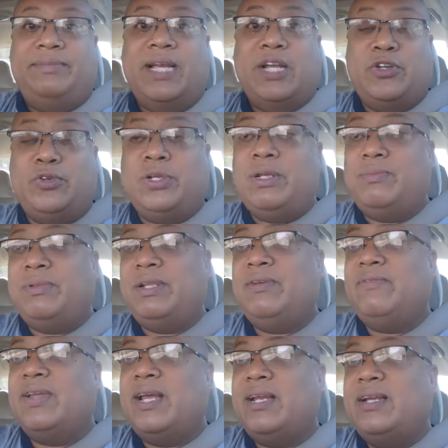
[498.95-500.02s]
I truly
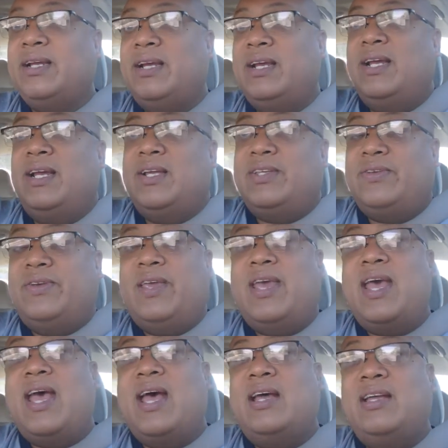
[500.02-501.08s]
believe that. So
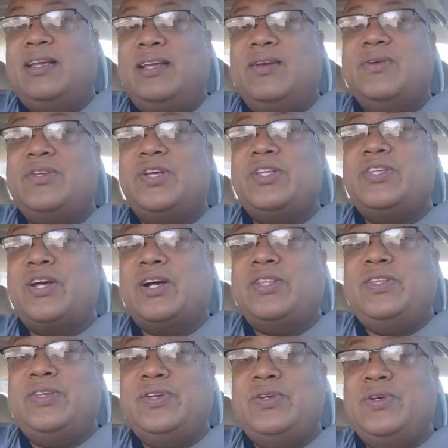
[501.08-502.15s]
yeah, it was good talking
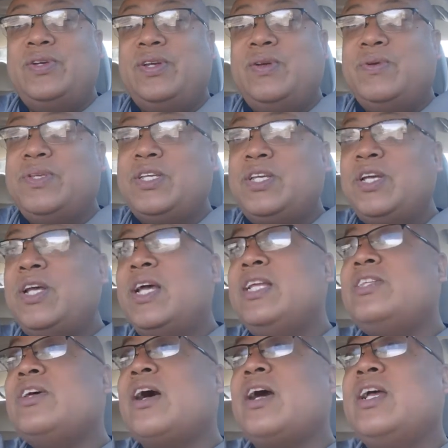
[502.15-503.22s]
to you. It was good
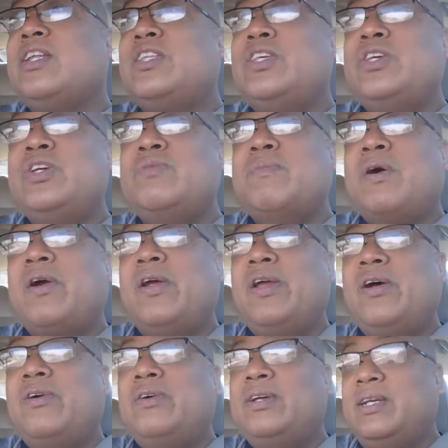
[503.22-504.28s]
talking to you,
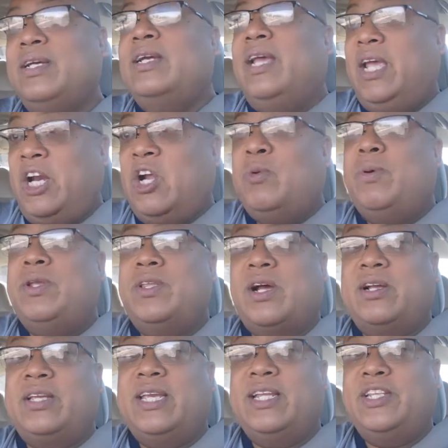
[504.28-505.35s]
Mario. And I hope we can
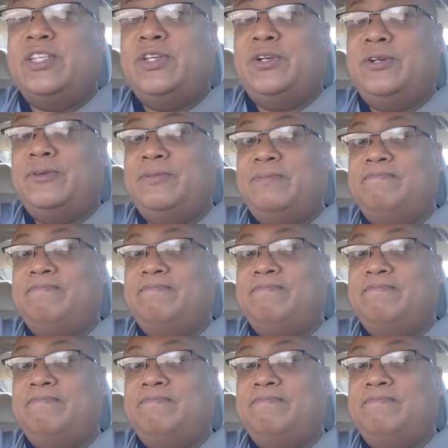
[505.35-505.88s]
talk again soon.